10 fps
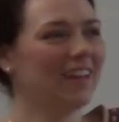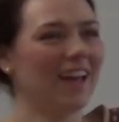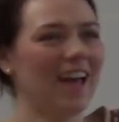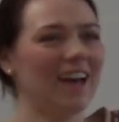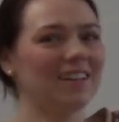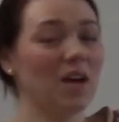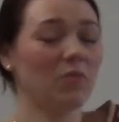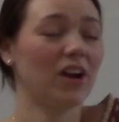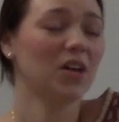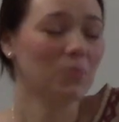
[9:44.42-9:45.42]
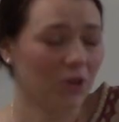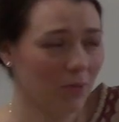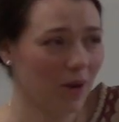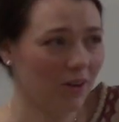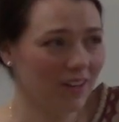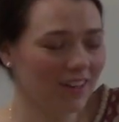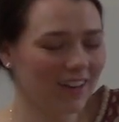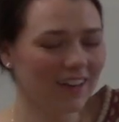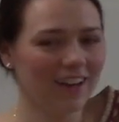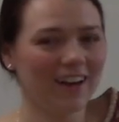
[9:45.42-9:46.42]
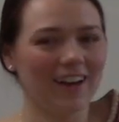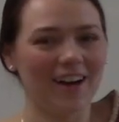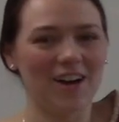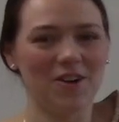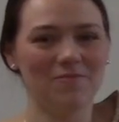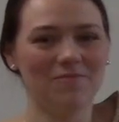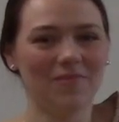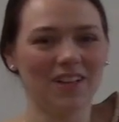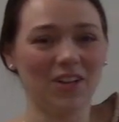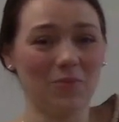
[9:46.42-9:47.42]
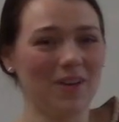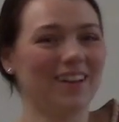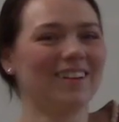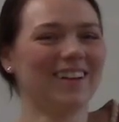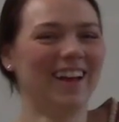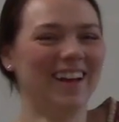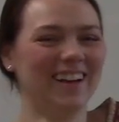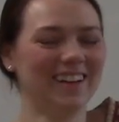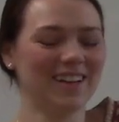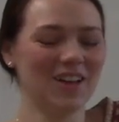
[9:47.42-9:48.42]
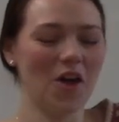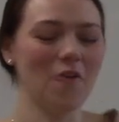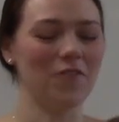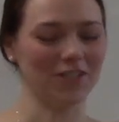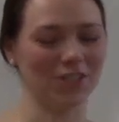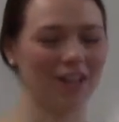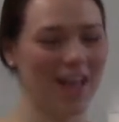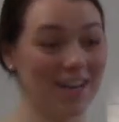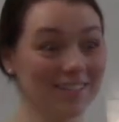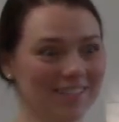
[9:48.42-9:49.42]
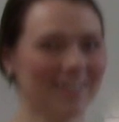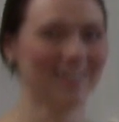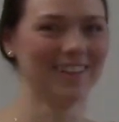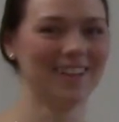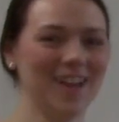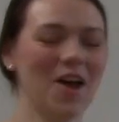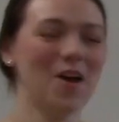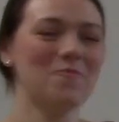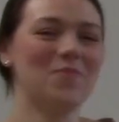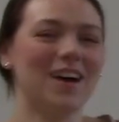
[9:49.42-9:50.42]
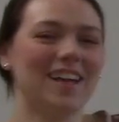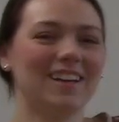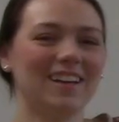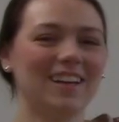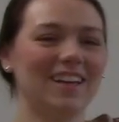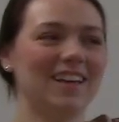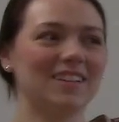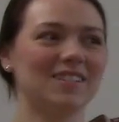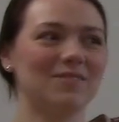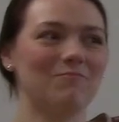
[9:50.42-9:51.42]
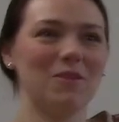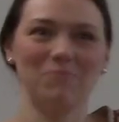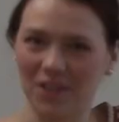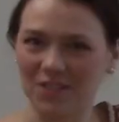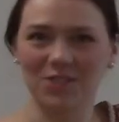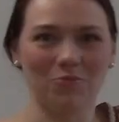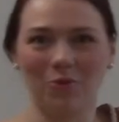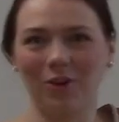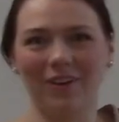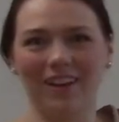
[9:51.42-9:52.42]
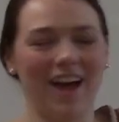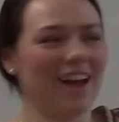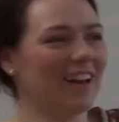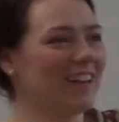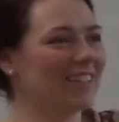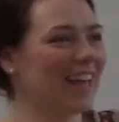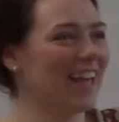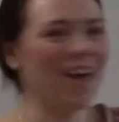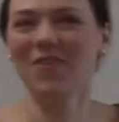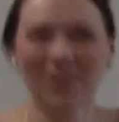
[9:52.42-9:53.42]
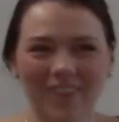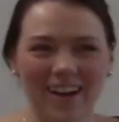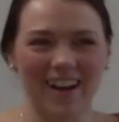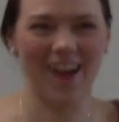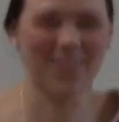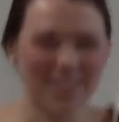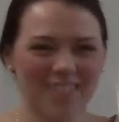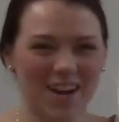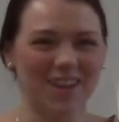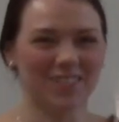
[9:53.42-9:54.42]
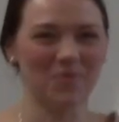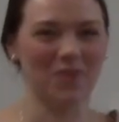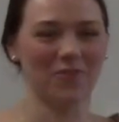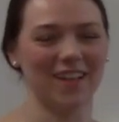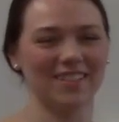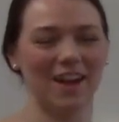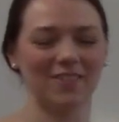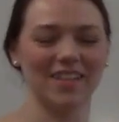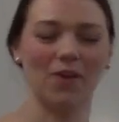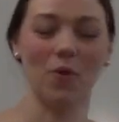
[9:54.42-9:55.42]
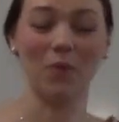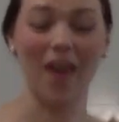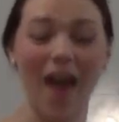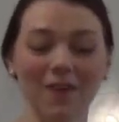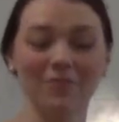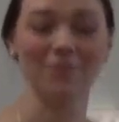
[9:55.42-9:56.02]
And I'm writing a book about it. A little bit fictionalized. But he is my biggest supporter in that, and he's like, I want to read it, I want to send it to my friends, and I was like, well, we have to